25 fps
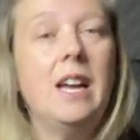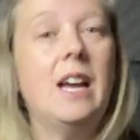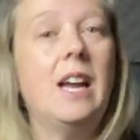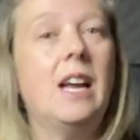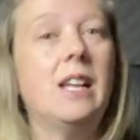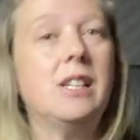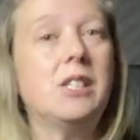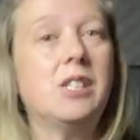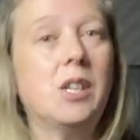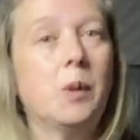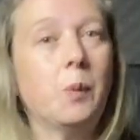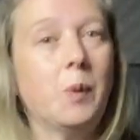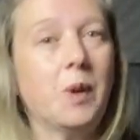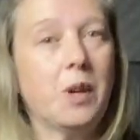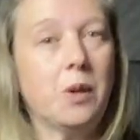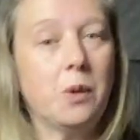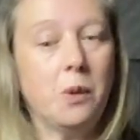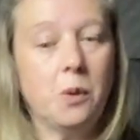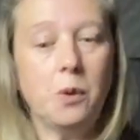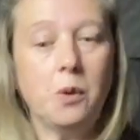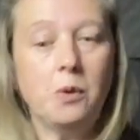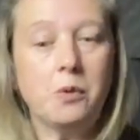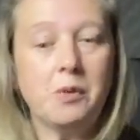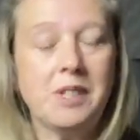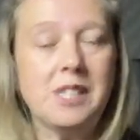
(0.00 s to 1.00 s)
and so we can
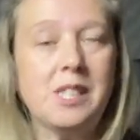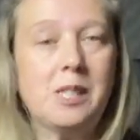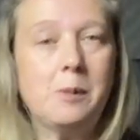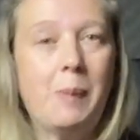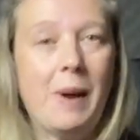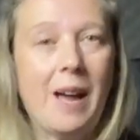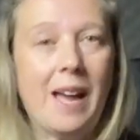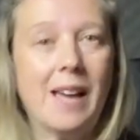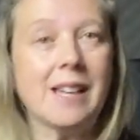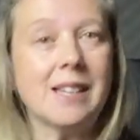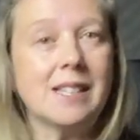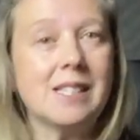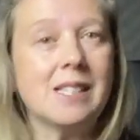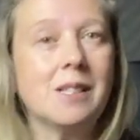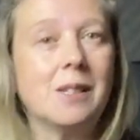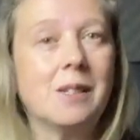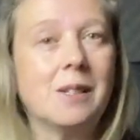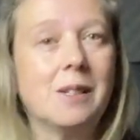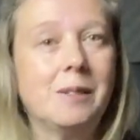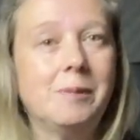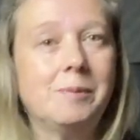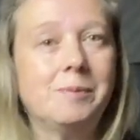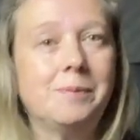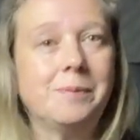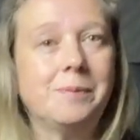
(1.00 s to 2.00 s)
all respect
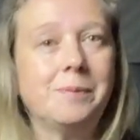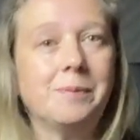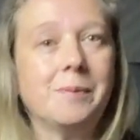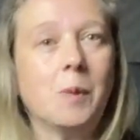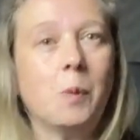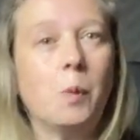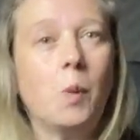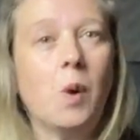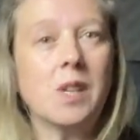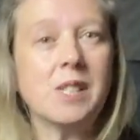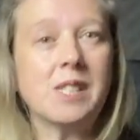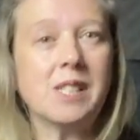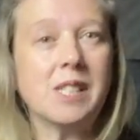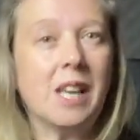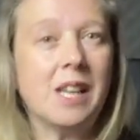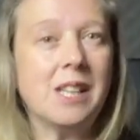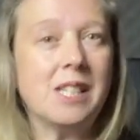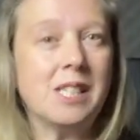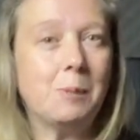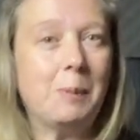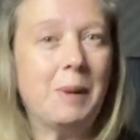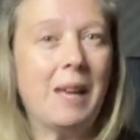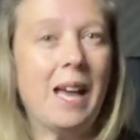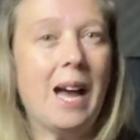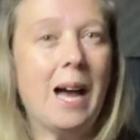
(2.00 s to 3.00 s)
what's going
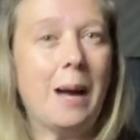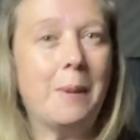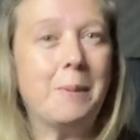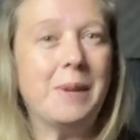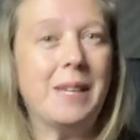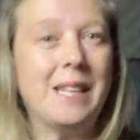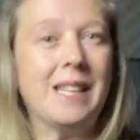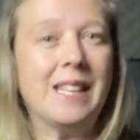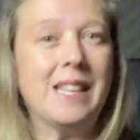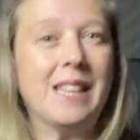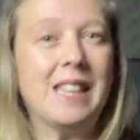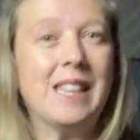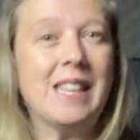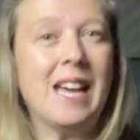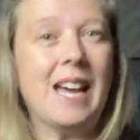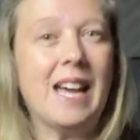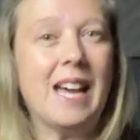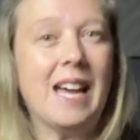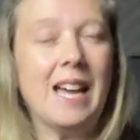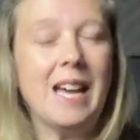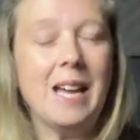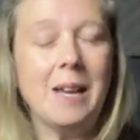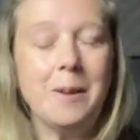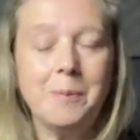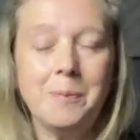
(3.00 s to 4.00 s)
to be happening
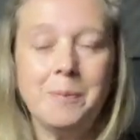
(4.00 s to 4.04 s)
there.